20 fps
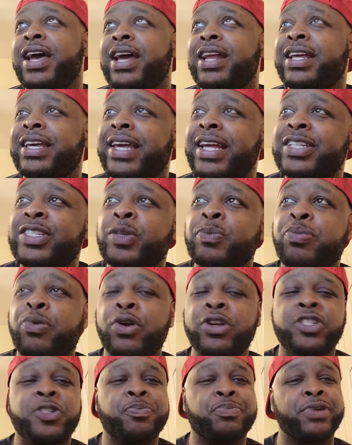And against the
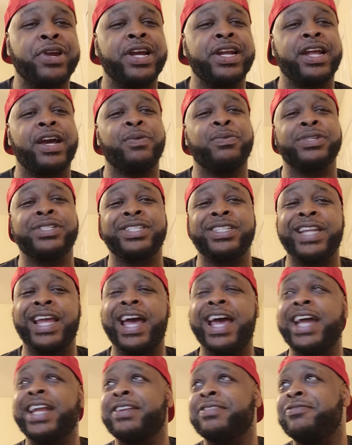point spread, I was
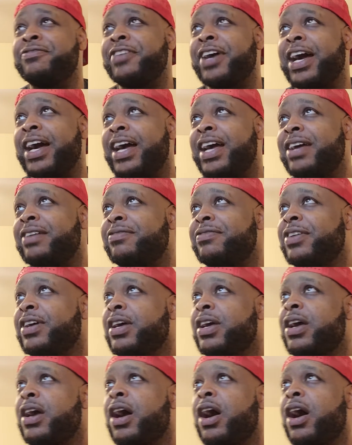9-5.